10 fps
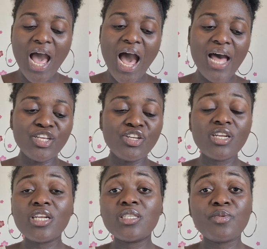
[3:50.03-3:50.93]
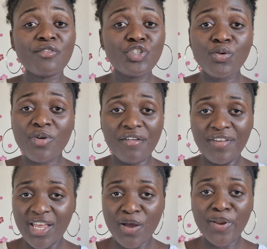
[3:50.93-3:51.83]
And you need a little bit of geography
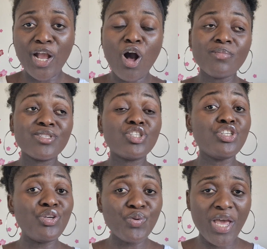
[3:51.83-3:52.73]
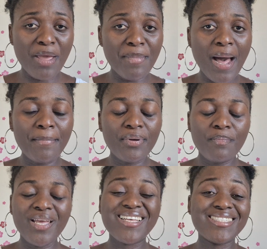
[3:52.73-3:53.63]
here when it comes to the UK map
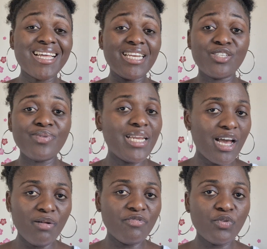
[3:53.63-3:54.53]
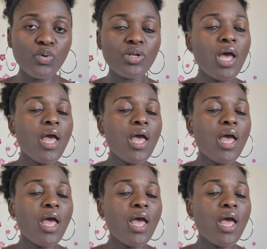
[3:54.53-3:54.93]
because that is really helpful.